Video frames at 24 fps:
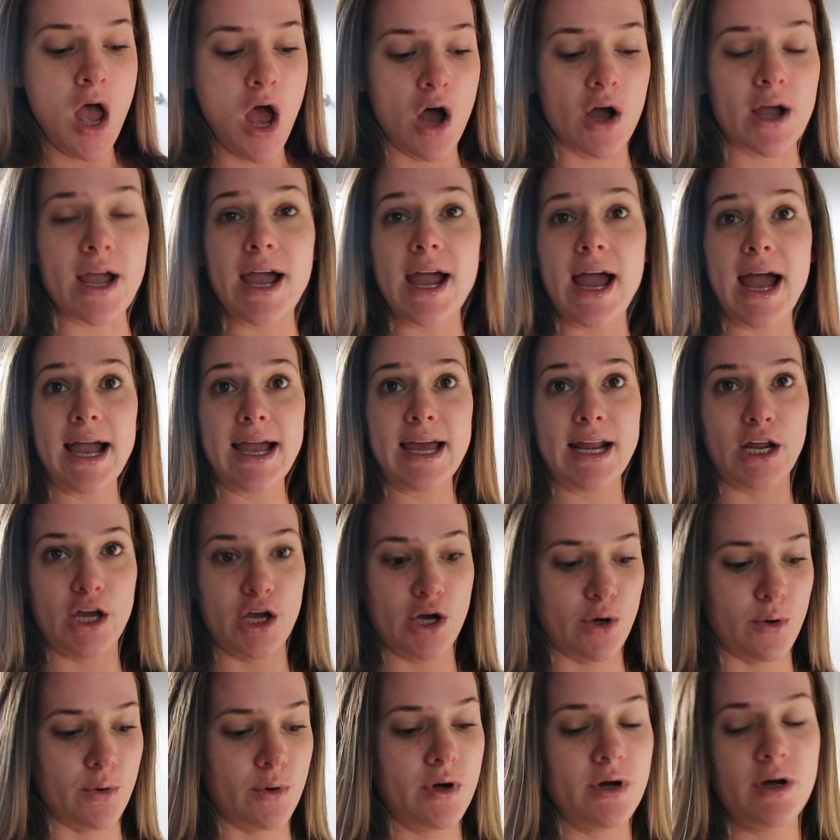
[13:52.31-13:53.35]
Okay, I gotta
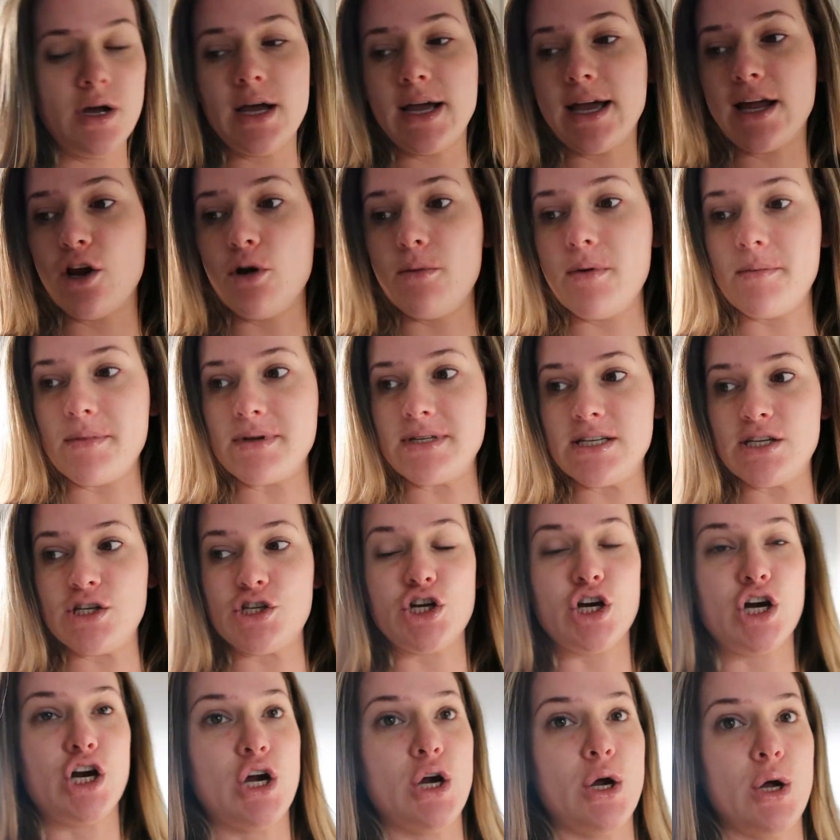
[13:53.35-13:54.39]
go. I gotta go meet my
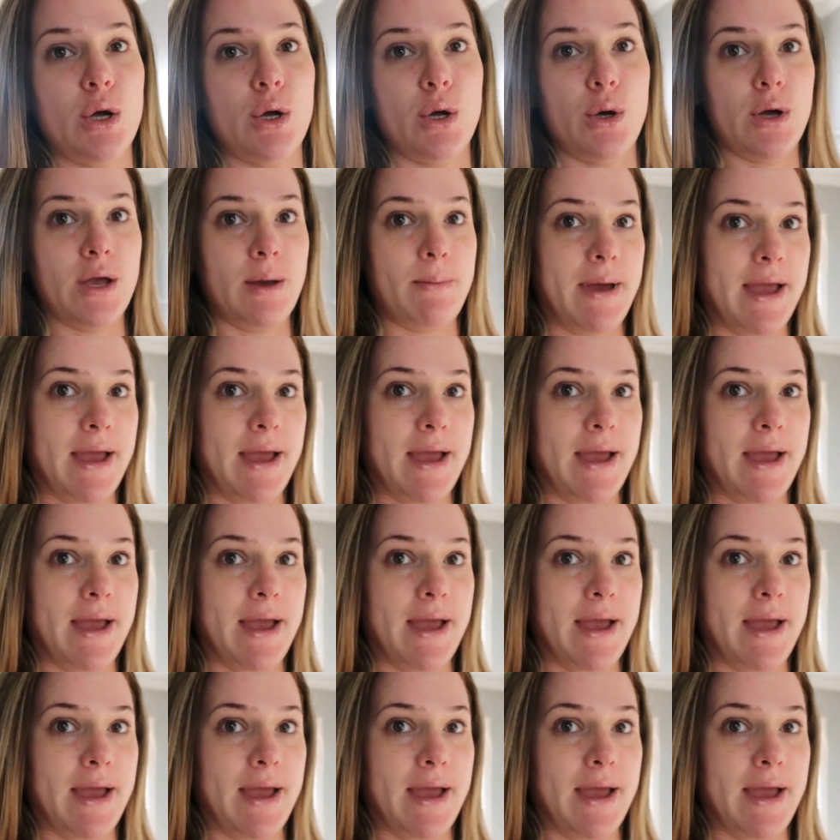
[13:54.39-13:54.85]
sister. Okay,